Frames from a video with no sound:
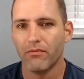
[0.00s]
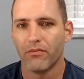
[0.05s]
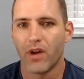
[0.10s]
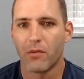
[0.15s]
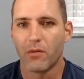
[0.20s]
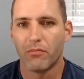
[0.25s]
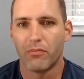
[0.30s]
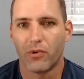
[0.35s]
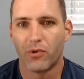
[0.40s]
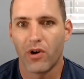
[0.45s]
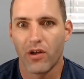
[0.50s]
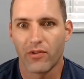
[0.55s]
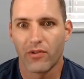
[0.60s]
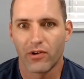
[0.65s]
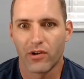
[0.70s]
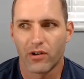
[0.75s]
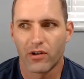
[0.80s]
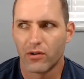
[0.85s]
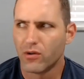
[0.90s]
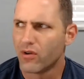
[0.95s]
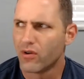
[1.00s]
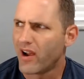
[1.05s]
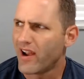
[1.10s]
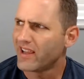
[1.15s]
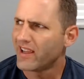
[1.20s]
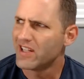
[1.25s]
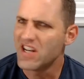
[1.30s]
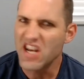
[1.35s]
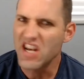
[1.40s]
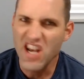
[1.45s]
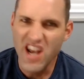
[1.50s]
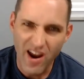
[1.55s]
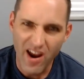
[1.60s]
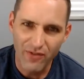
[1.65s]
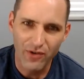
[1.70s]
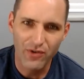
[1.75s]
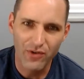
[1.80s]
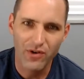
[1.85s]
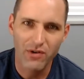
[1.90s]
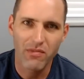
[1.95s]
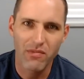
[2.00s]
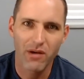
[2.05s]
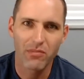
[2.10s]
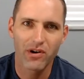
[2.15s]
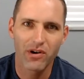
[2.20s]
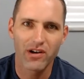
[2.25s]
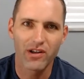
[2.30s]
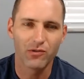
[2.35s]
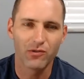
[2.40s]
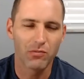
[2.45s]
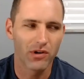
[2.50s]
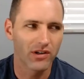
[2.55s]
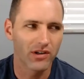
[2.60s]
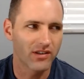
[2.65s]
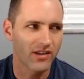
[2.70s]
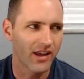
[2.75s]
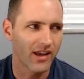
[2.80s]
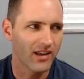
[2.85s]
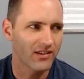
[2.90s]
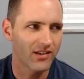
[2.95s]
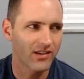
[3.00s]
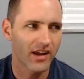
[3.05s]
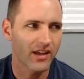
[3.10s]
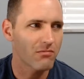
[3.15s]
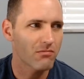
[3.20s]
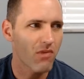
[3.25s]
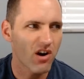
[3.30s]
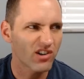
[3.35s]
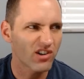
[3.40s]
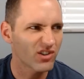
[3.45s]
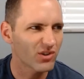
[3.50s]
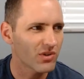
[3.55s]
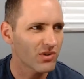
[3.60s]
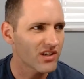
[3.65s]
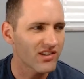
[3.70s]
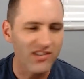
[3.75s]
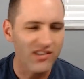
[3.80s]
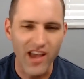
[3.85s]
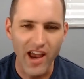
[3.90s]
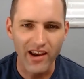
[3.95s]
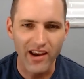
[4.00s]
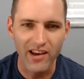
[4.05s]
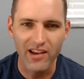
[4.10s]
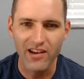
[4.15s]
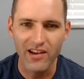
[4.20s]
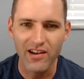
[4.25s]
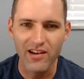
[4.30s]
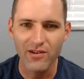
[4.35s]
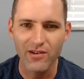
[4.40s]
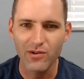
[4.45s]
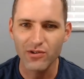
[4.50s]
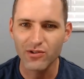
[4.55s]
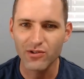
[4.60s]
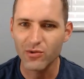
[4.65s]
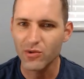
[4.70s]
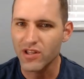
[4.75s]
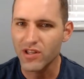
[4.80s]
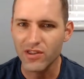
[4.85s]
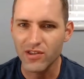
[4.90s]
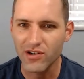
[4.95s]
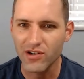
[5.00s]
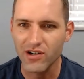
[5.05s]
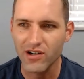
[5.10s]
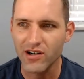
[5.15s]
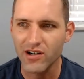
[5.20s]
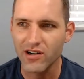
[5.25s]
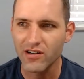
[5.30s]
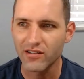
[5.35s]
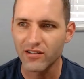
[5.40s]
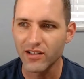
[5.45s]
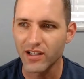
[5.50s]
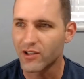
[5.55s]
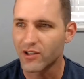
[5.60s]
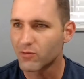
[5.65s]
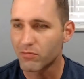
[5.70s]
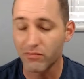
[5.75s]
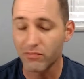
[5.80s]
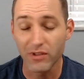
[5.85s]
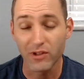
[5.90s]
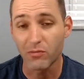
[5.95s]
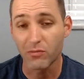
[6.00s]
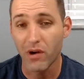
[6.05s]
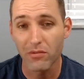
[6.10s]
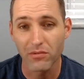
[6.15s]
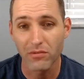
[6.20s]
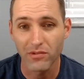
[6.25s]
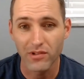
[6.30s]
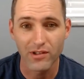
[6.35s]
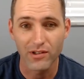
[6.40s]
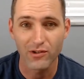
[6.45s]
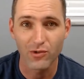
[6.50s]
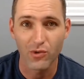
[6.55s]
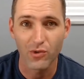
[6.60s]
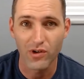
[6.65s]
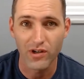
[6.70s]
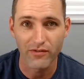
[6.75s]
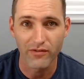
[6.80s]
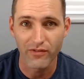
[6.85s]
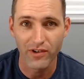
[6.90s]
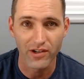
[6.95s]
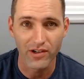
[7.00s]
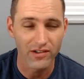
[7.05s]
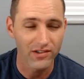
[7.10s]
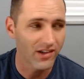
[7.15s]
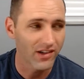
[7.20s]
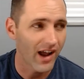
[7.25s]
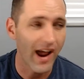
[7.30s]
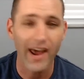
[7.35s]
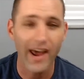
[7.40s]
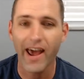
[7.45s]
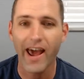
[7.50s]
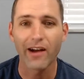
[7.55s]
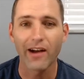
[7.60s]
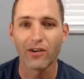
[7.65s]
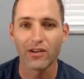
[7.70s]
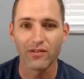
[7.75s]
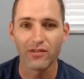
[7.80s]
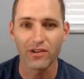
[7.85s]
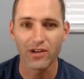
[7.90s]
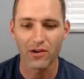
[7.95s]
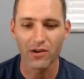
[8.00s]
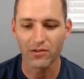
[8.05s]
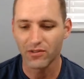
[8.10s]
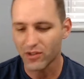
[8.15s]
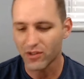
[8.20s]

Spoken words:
my brother, who I can never remember his birthday. It's like March 22nd or 23rd, and it's probably the 21st. I don't even know.